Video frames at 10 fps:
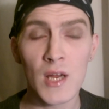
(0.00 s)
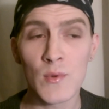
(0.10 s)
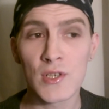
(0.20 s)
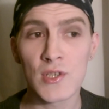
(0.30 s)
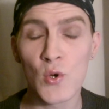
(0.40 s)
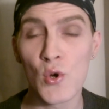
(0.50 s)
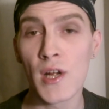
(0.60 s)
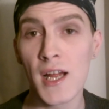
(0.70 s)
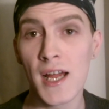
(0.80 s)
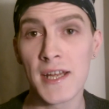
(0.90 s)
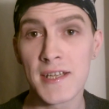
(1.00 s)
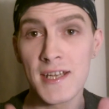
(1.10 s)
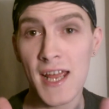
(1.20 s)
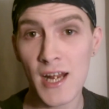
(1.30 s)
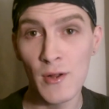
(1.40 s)
I would score it a
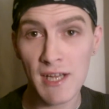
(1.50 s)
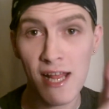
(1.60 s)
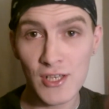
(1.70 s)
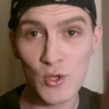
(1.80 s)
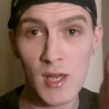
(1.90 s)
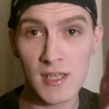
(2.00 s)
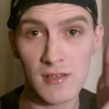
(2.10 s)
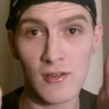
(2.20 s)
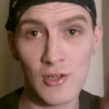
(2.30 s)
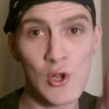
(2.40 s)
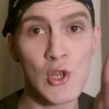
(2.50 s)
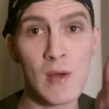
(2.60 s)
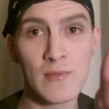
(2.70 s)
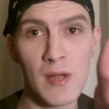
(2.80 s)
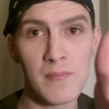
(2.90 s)
ten out of ten. So it's two
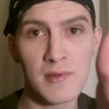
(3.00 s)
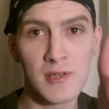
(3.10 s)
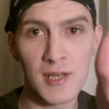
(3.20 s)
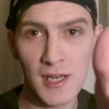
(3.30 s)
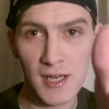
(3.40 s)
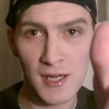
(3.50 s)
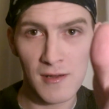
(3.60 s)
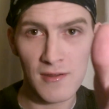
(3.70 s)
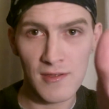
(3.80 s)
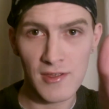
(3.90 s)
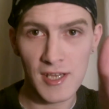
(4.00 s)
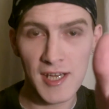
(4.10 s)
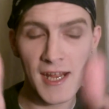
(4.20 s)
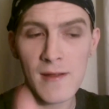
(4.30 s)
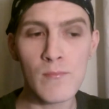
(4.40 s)
thumbs up to
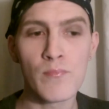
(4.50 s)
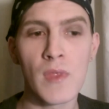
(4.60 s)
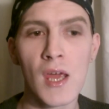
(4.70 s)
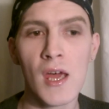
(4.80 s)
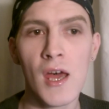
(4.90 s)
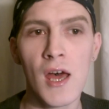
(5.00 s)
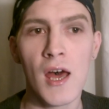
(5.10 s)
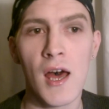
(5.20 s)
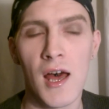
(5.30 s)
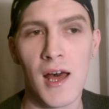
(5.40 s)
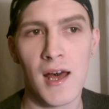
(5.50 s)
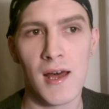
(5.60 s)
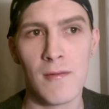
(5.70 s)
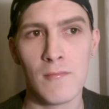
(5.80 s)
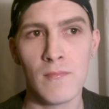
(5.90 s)
that.
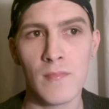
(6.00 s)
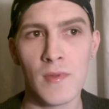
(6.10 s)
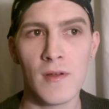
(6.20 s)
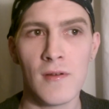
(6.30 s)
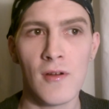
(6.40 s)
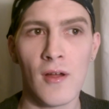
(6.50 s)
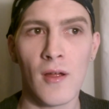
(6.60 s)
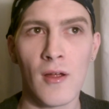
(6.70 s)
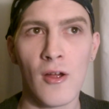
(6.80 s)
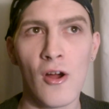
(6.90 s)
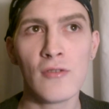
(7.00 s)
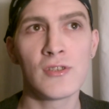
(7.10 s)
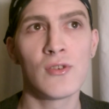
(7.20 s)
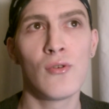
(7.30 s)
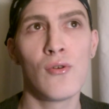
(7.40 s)
Um,
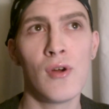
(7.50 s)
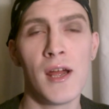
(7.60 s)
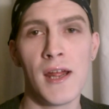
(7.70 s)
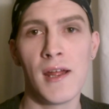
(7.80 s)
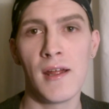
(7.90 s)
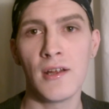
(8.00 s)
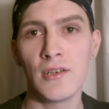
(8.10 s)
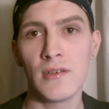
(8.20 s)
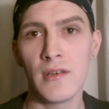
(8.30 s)
also, uh,